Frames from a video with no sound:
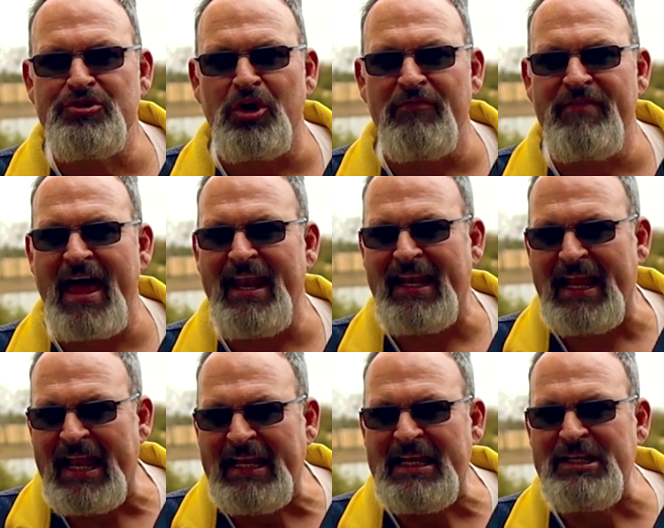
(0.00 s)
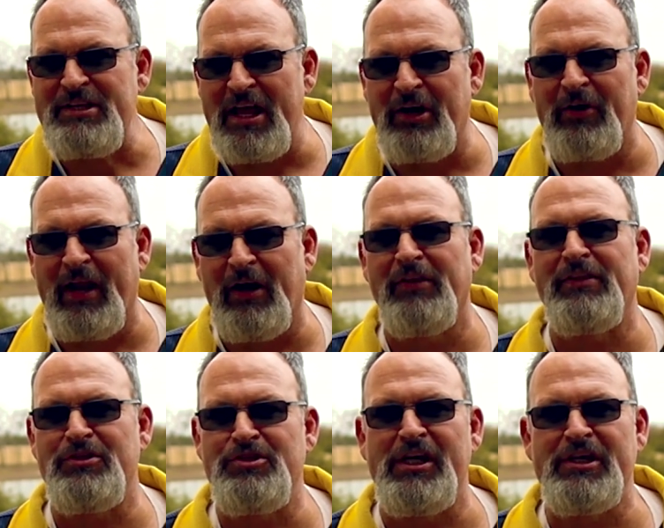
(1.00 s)
serve that at any dinner here at
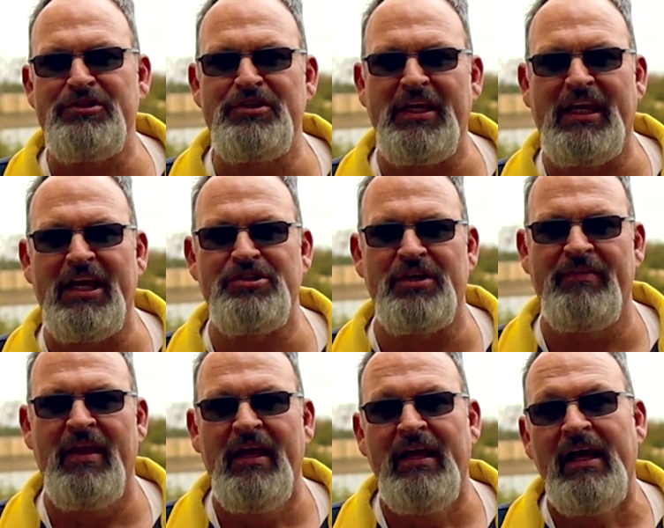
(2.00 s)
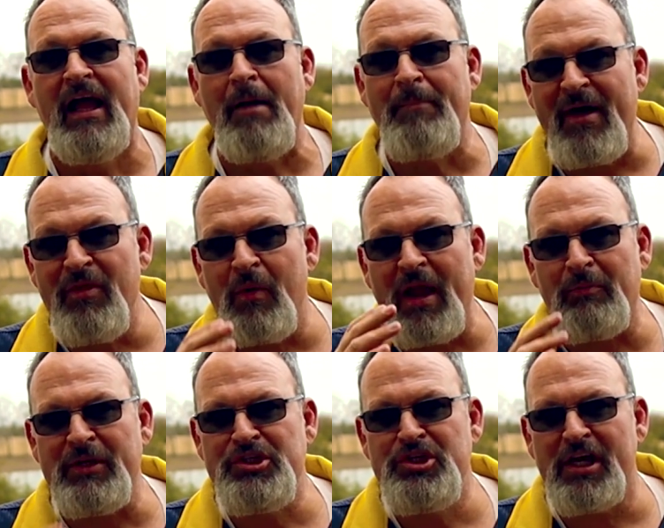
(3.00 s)
the GNC Kitchen. And by the way,
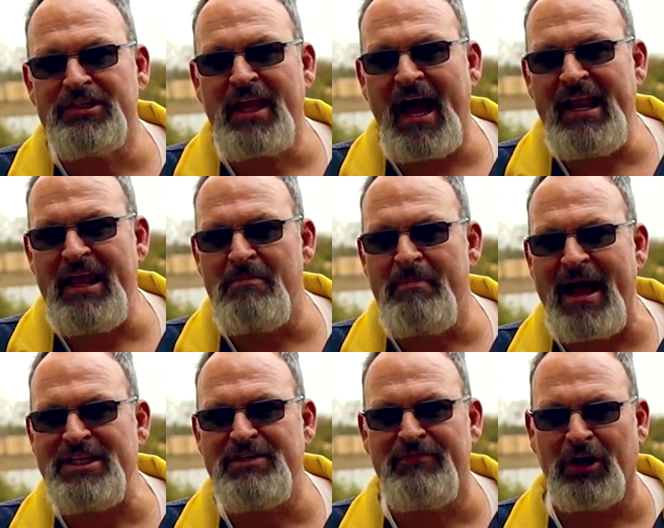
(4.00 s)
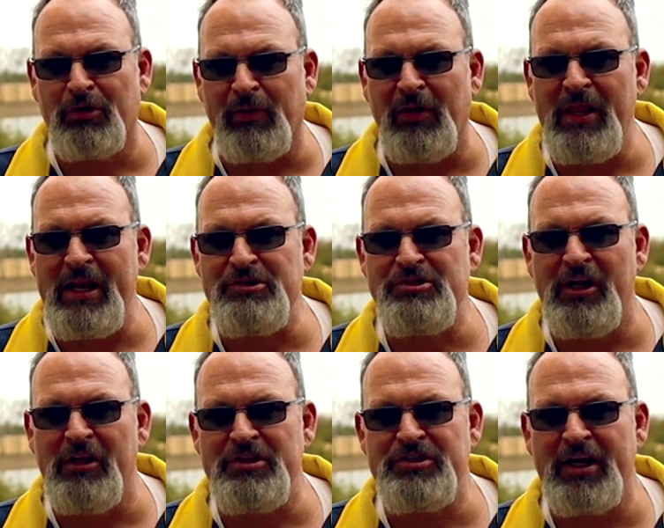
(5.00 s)
we just got in a batch of our Grillin' and
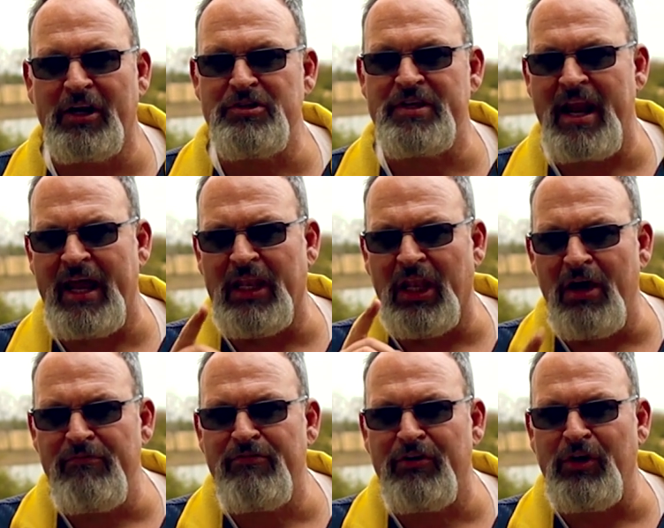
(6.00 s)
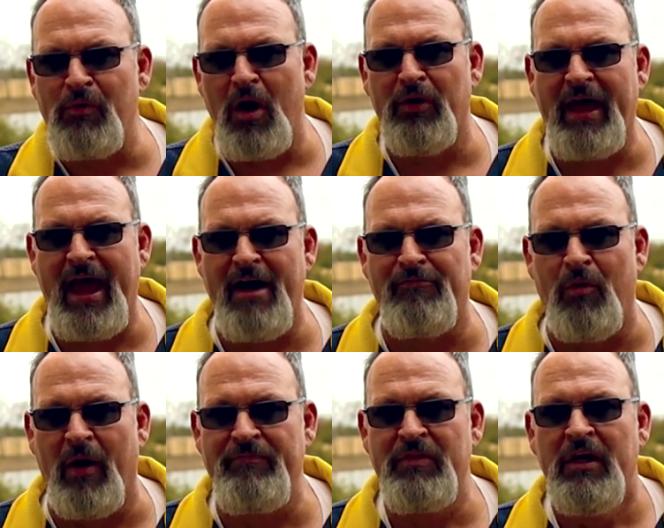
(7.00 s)
Chillin' stickers, and I'd love for you all to have
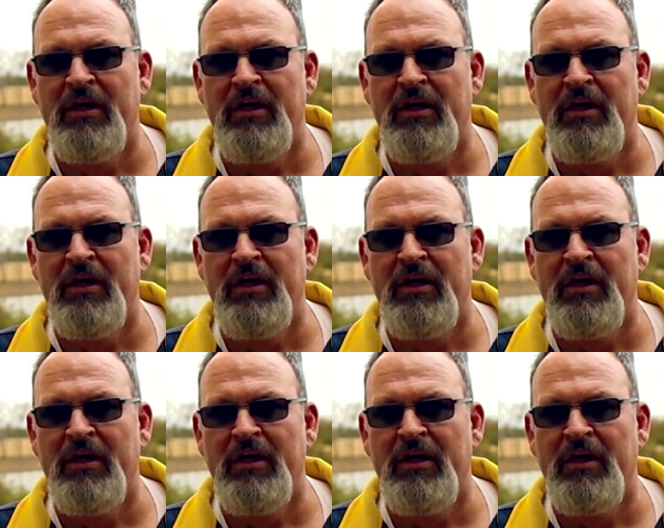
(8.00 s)
one.